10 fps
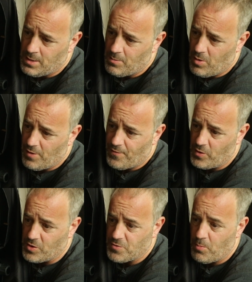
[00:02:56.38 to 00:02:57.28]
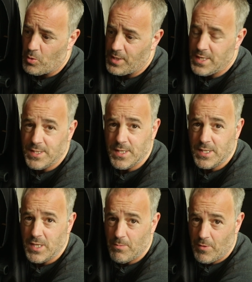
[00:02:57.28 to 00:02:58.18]
My focus point
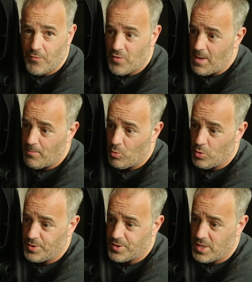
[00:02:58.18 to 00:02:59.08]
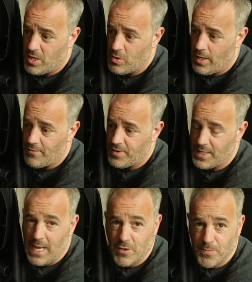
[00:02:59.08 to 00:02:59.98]
is up the fretboard, so
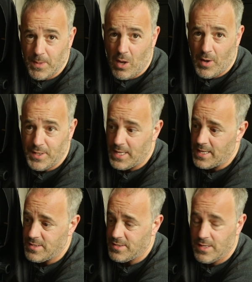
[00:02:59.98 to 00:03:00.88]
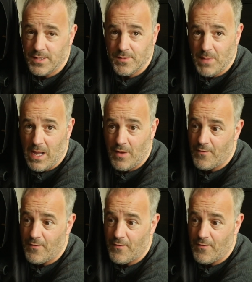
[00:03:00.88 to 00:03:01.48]
everything else behind it is out of